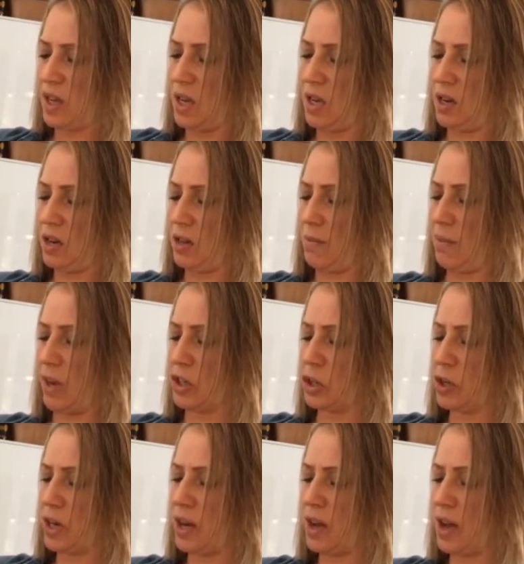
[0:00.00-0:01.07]
into the
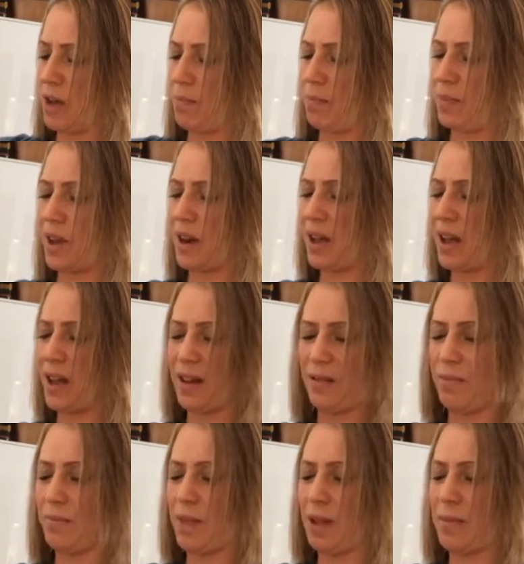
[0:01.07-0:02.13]
measuring cup, but
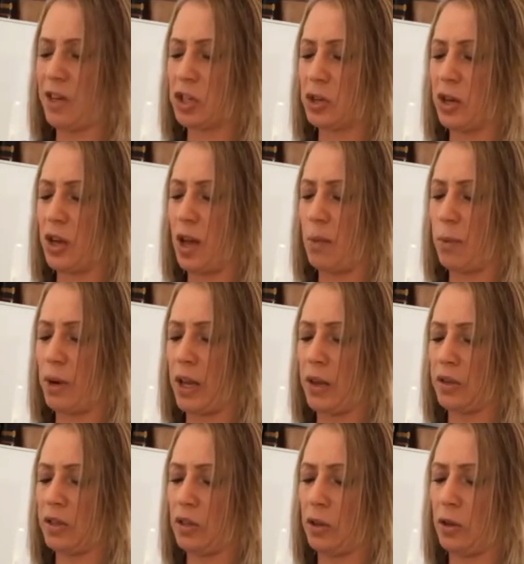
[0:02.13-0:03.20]
my measuring cup when I
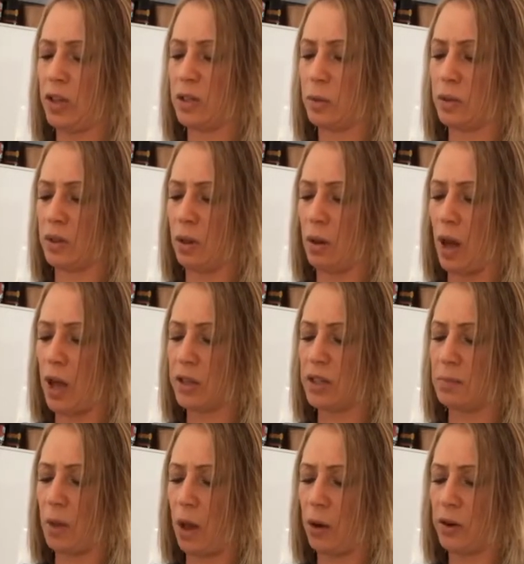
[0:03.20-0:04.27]
used to do this was a lot
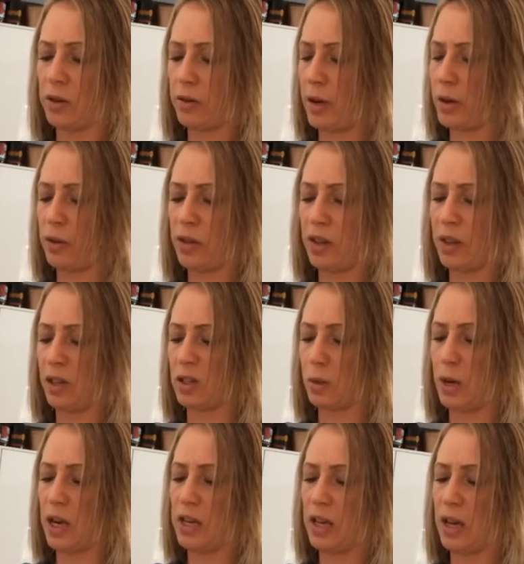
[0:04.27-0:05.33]
smaller, so I don't think that's
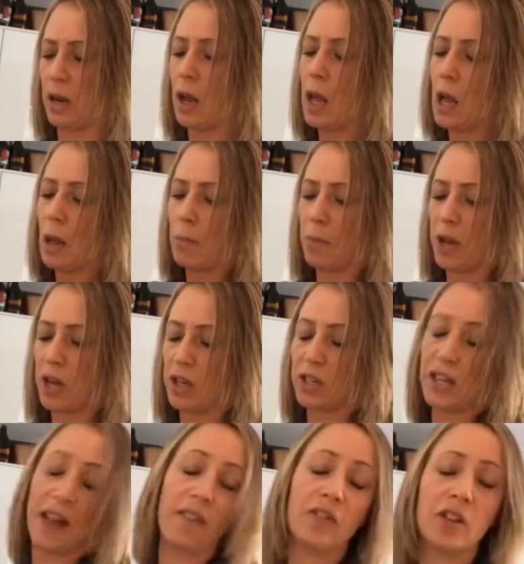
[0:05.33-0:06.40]
what I did. But you
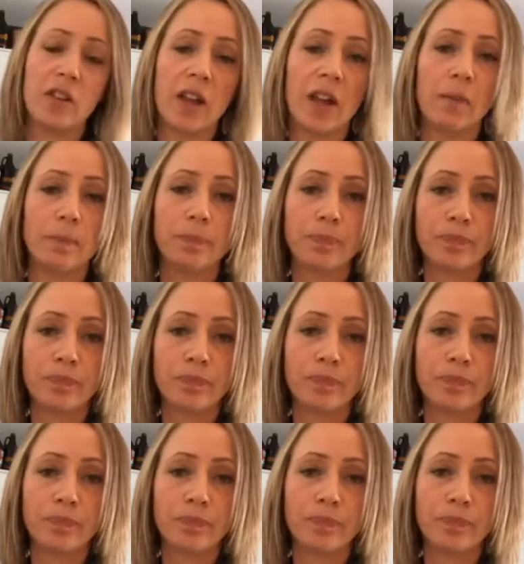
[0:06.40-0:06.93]
just have to then